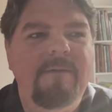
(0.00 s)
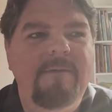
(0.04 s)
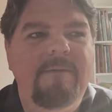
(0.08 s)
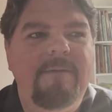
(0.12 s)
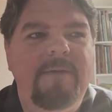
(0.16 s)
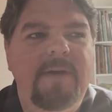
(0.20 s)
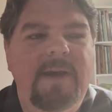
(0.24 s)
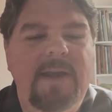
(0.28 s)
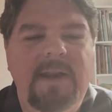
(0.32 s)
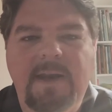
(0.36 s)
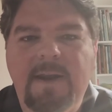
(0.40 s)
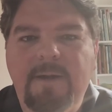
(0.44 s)

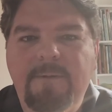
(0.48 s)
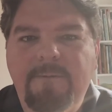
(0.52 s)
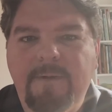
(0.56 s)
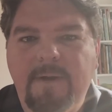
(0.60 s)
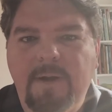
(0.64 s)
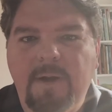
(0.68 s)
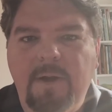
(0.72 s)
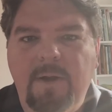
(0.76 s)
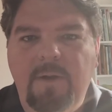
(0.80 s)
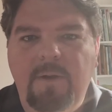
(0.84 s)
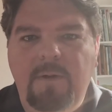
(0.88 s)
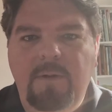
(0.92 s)

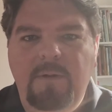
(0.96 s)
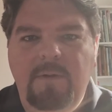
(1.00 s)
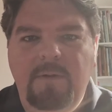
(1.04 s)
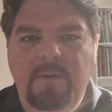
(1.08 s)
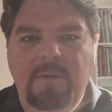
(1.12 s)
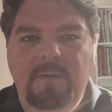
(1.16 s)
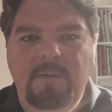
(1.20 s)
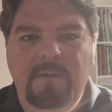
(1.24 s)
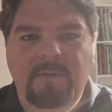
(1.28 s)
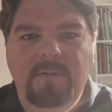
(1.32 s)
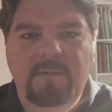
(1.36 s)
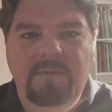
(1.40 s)
NFL
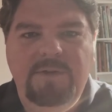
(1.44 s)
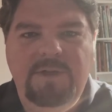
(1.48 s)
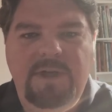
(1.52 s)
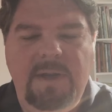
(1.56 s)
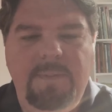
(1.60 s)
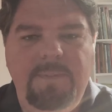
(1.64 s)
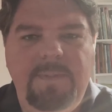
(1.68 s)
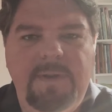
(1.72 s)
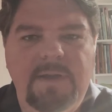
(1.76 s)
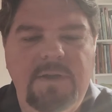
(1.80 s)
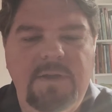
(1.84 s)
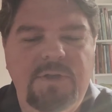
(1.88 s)

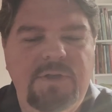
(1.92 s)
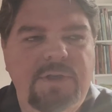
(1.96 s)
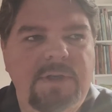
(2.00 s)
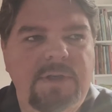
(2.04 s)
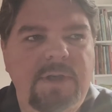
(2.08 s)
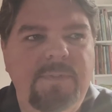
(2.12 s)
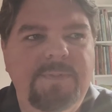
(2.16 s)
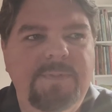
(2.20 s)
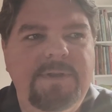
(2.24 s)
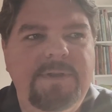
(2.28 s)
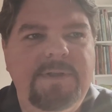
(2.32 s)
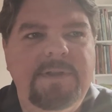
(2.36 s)

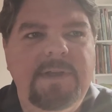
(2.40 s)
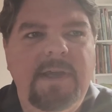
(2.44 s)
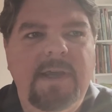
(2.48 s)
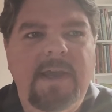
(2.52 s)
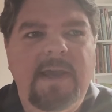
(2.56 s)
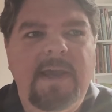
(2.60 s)
championships.